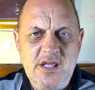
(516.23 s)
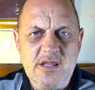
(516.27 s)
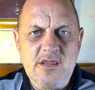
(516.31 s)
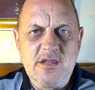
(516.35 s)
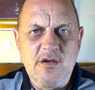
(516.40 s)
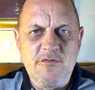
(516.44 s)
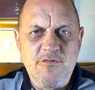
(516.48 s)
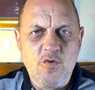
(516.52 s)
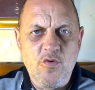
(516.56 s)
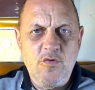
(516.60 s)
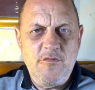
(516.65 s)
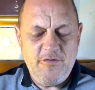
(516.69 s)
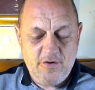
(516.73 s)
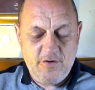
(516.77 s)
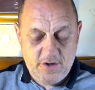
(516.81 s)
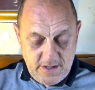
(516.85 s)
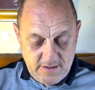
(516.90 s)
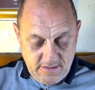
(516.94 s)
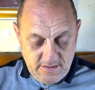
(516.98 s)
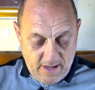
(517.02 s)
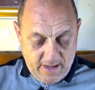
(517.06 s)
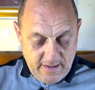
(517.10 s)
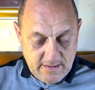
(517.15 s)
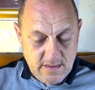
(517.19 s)
to vote for to
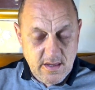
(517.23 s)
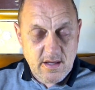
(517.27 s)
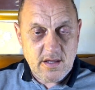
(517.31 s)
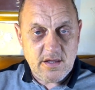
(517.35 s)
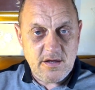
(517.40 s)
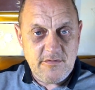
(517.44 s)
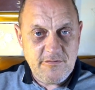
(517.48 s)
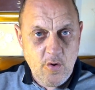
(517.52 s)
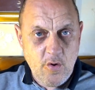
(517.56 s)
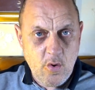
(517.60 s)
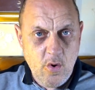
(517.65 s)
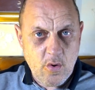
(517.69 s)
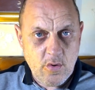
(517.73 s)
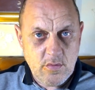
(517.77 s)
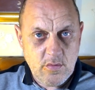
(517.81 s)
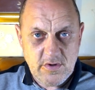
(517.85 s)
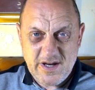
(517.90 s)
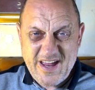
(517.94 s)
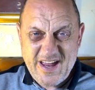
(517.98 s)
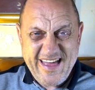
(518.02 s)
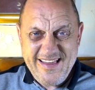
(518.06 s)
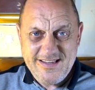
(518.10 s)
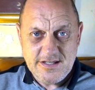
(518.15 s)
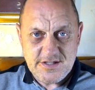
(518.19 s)
tactically vote,
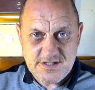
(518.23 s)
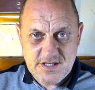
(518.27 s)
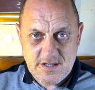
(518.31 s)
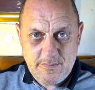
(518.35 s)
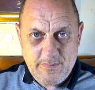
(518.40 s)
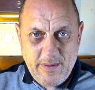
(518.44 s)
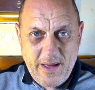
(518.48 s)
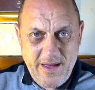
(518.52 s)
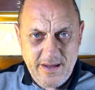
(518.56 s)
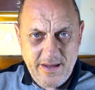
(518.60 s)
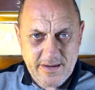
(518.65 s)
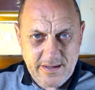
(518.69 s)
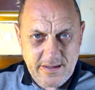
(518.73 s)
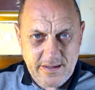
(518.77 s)
regardless of the party,